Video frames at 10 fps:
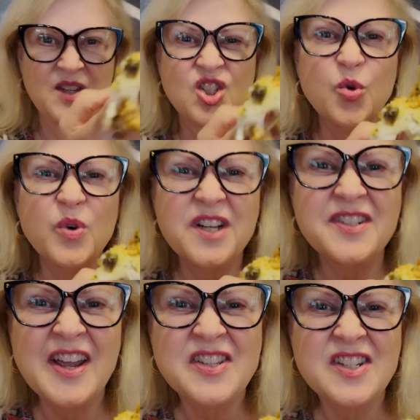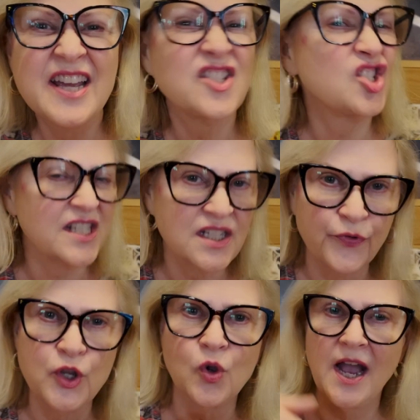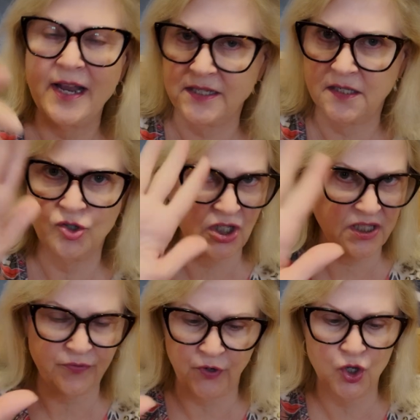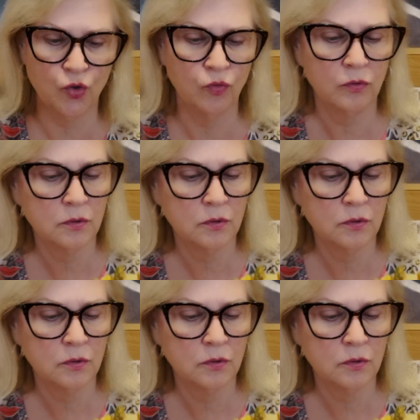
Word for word: Doing a taste test just for you guys. Just for you.